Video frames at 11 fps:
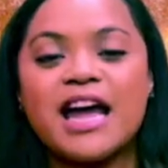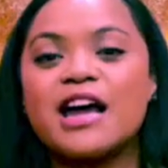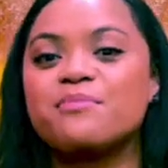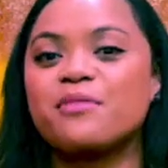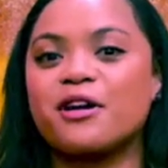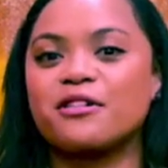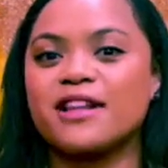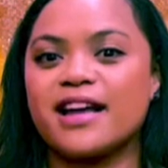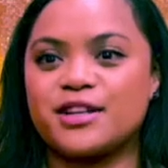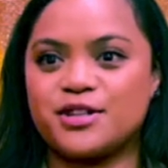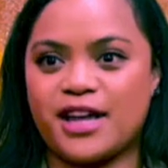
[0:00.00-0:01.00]
in moral
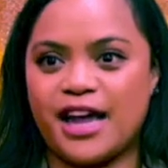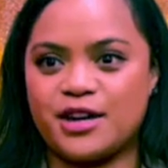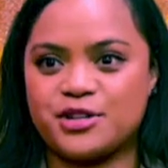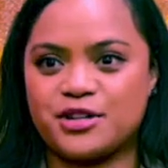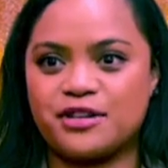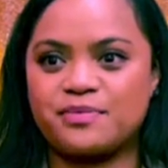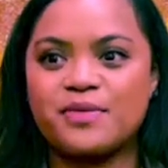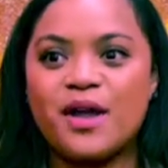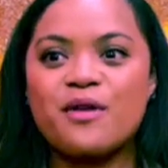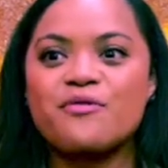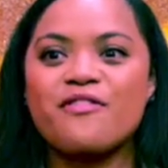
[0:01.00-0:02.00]
education,
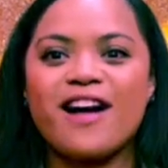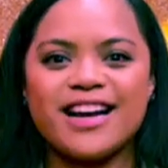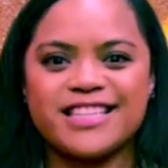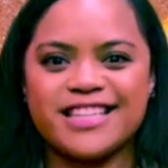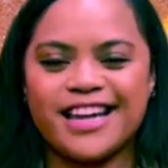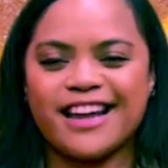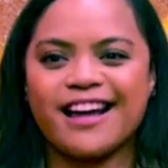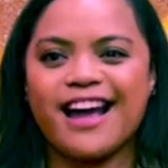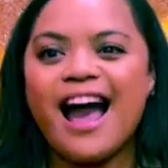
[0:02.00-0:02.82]
writing,